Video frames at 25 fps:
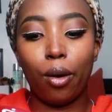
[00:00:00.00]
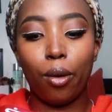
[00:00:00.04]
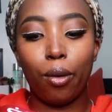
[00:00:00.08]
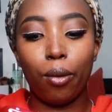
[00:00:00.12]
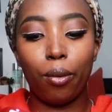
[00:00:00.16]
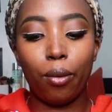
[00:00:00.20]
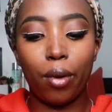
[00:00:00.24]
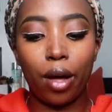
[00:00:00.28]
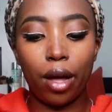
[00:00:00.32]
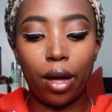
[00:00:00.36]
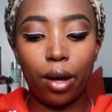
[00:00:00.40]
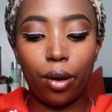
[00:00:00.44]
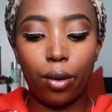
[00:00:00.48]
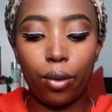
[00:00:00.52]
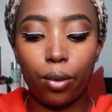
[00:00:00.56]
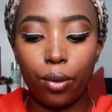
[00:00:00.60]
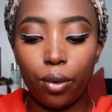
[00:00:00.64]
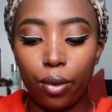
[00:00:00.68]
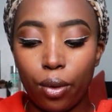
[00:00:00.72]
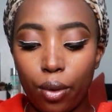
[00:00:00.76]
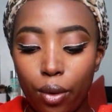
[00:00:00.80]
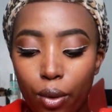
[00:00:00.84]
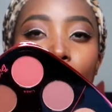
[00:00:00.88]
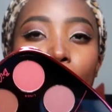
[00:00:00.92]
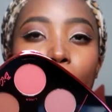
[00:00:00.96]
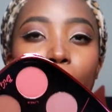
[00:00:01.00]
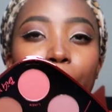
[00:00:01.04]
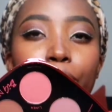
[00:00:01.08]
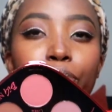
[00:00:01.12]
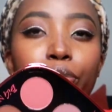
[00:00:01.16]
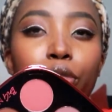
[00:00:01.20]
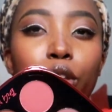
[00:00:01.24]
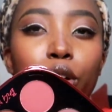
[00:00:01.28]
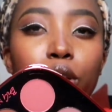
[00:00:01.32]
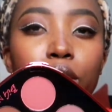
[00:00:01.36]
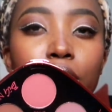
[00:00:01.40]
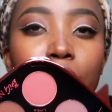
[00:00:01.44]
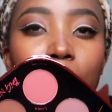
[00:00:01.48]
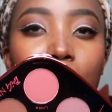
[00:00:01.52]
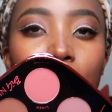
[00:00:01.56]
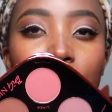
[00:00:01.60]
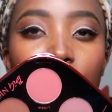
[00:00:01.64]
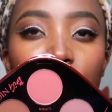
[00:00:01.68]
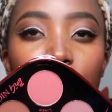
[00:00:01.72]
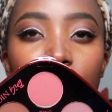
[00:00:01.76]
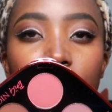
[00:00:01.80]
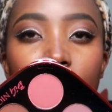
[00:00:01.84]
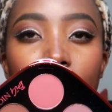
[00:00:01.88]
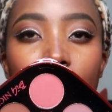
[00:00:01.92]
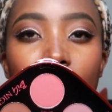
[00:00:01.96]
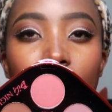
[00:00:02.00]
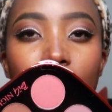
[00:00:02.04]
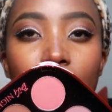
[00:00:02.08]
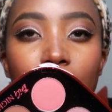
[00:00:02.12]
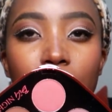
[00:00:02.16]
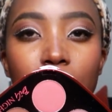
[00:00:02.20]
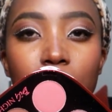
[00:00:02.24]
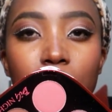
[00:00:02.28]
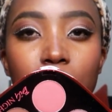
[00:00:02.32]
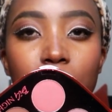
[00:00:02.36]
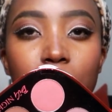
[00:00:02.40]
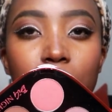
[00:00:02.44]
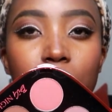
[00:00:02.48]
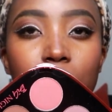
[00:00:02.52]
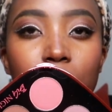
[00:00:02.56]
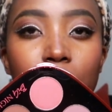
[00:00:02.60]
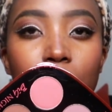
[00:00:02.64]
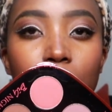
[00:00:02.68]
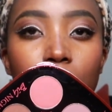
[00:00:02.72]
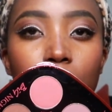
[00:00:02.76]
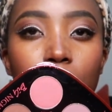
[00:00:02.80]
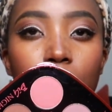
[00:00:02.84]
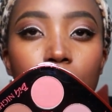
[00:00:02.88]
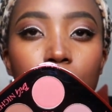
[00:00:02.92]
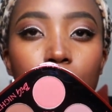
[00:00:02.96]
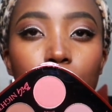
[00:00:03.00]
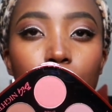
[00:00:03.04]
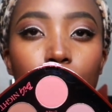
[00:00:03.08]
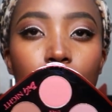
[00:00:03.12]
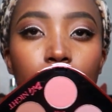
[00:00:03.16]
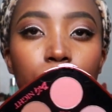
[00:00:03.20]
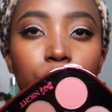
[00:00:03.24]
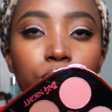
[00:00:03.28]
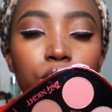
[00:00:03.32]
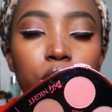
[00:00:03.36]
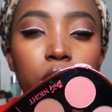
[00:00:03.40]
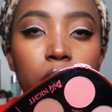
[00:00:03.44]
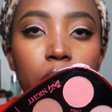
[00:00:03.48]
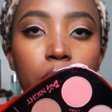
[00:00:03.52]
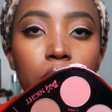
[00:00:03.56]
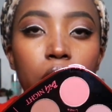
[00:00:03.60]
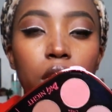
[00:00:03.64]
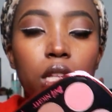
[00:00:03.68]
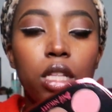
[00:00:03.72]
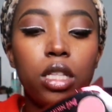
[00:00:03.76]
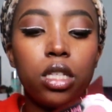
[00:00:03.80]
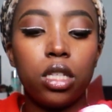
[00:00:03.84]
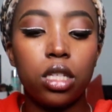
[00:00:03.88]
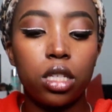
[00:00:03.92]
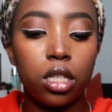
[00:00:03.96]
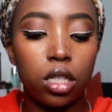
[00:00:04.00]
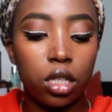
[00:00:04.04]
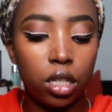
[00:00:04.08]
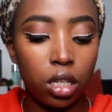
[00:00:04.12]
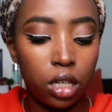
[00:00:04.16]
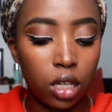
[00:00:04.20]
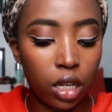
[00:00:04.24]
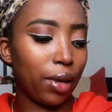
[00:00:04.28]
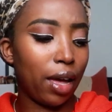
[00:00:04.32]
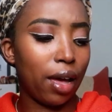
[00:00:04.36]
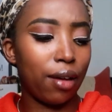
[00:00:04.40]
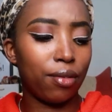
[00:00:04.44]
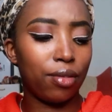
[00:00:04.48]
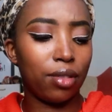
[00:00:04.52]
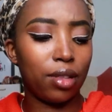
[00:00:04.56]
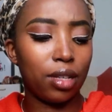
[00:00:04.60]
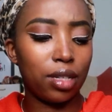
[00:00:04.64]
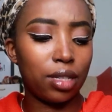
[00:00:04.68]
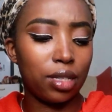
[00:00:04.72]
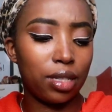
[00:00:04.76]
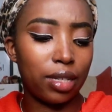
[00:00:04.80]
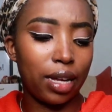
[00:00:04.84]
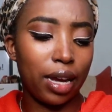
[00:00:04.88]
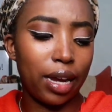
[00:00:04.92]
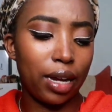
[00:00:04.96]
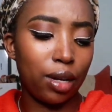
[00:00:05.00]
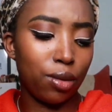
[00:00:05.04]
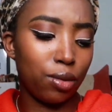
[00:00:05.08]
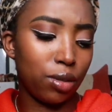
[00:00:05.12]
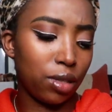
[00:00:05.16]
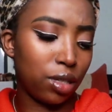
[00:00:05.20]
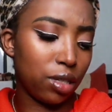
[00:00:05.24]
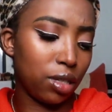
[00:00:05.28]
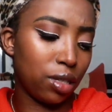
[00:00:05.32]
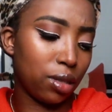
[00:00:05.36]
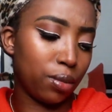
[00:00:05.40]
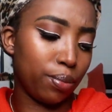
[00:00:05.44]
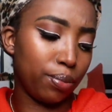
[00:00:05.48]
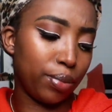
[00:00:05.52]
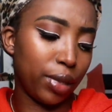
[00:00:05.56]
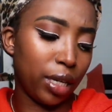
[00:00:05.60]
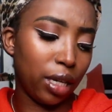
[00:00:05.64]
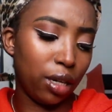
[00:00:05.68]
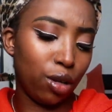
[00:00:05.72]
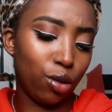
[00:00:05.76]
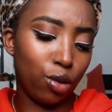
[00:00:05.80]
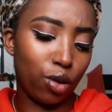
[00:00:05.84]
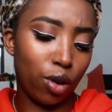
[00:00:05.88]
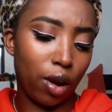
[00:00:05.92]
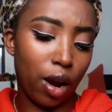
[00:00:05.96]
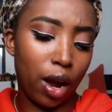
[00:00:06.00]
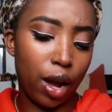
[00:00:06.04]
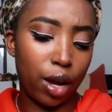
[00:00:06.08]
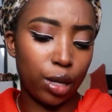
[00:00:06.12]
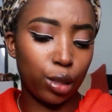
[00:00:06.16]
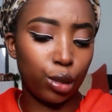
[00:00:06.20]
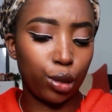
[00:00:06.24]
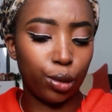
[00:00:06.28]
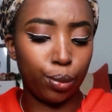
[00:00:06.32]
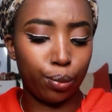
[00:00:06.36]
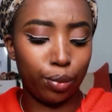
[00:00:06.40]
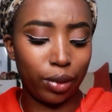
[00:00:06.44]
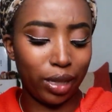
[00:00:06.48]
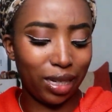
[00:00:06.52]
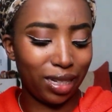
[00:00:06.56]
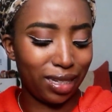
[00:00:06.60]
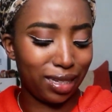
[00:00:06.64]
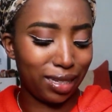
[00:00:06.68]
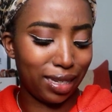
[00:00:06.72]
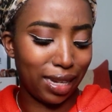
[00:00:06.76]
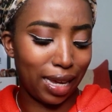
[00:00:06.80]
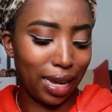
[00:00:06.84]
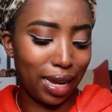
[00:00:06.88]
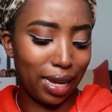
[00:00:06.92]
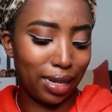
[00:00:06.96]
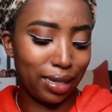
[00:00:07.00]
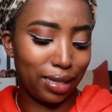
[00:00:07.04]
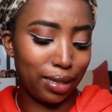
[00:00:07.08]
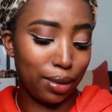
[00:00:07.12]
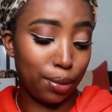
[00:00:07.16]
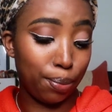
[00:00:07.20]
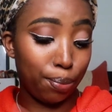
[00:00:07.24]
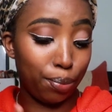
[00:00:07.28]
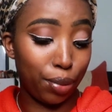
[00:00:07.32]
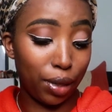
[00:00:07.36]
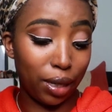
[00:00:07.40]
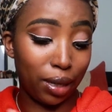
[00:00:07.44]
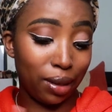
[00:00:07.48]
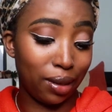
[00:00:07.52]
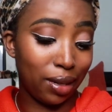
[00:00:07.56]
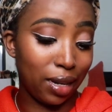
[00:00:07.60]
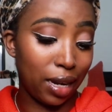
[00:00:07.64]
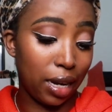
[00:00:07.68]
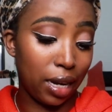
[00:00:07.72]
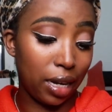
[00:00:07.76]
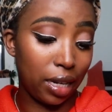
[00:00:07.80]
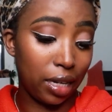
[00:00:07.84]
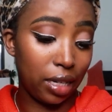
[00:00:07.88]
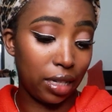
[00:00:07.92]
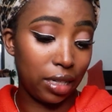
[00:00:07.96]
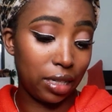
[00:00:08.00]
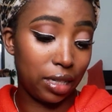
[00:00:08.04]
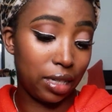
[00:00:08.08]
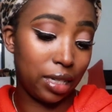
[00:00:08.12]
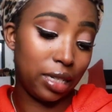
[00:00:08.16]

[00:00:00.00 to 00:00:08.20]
Wow, those are the shades, 12 shades. We have this side, which is Big Crush, Big Date, Big Night.